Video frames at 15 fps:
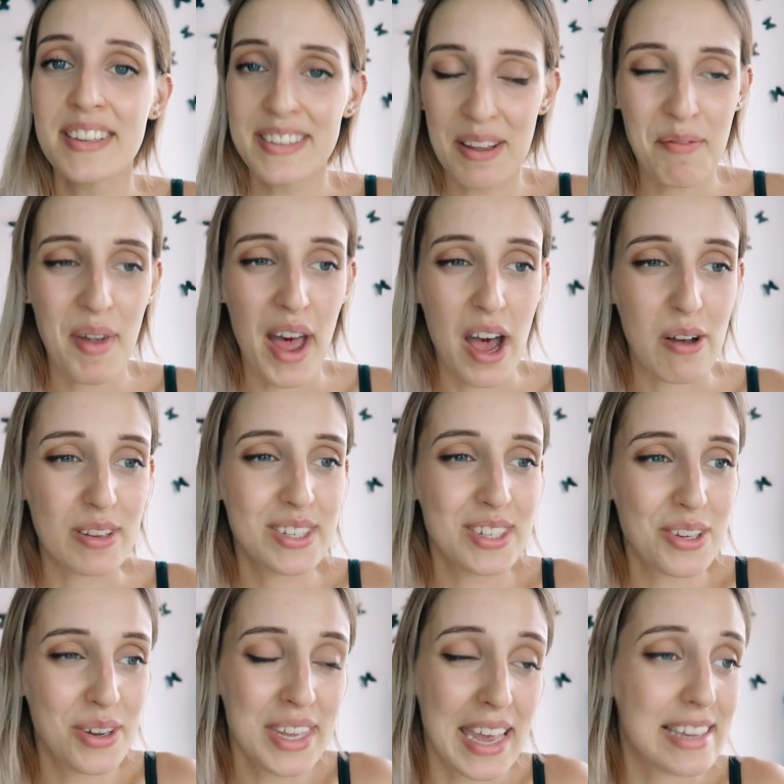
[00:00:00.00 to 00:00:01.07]
somehow.
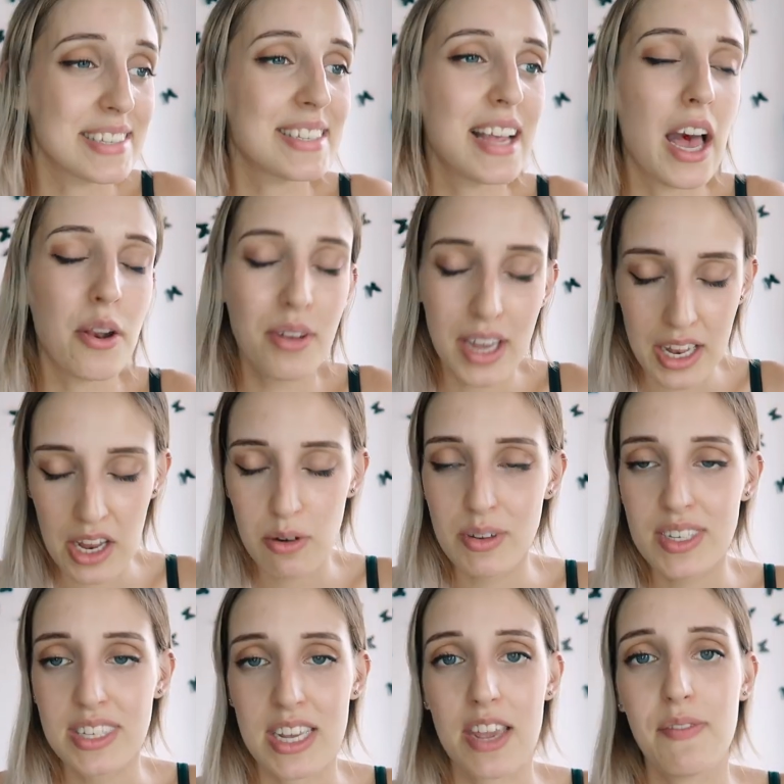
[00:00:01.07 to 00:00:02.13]
So yes, Harukana
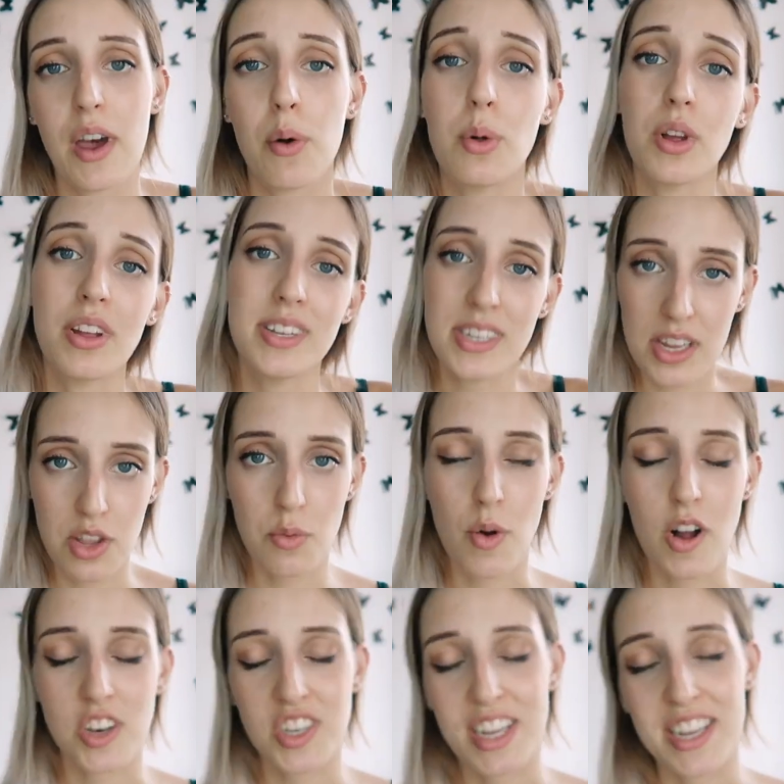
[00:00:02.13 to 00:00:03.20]
Receive, I will continue
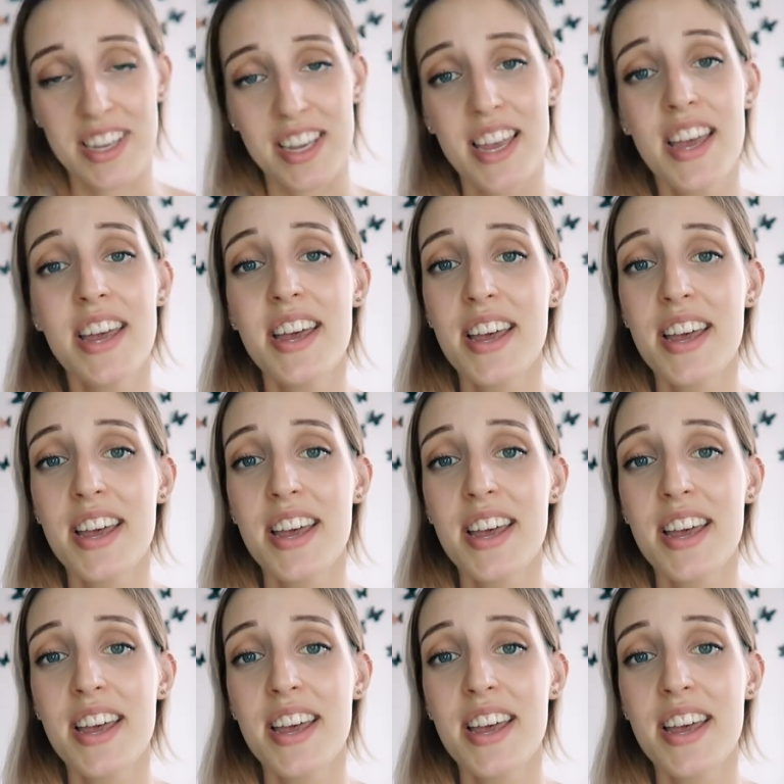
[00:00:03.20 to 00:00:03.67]
watching.